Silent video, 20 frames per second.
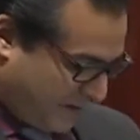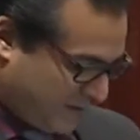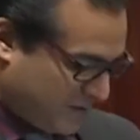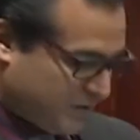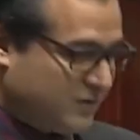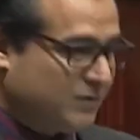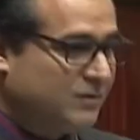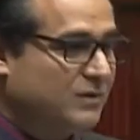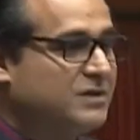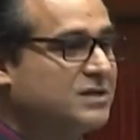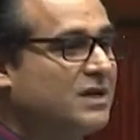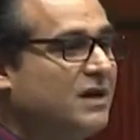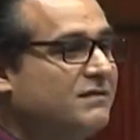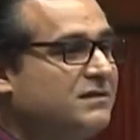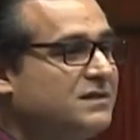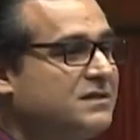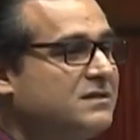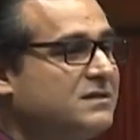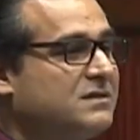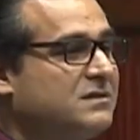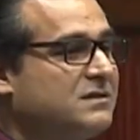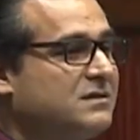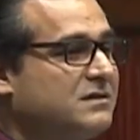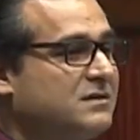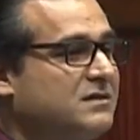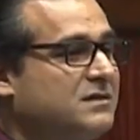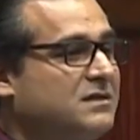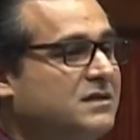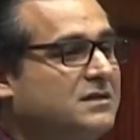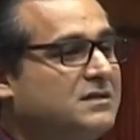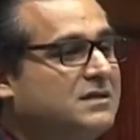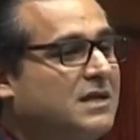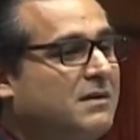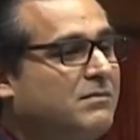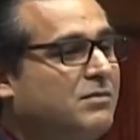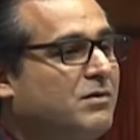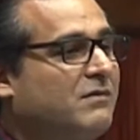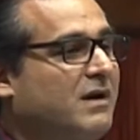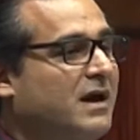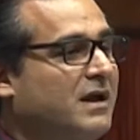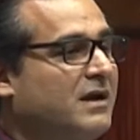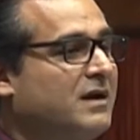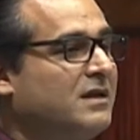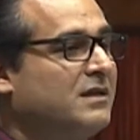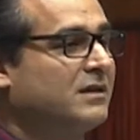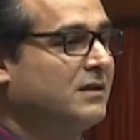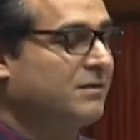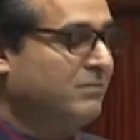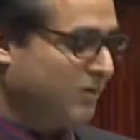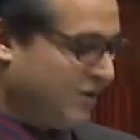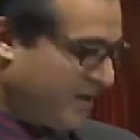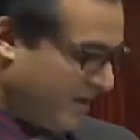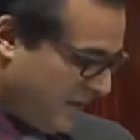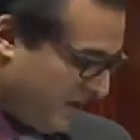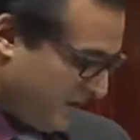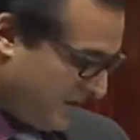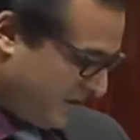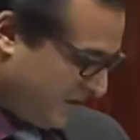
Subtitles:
to the services that are provided in the community.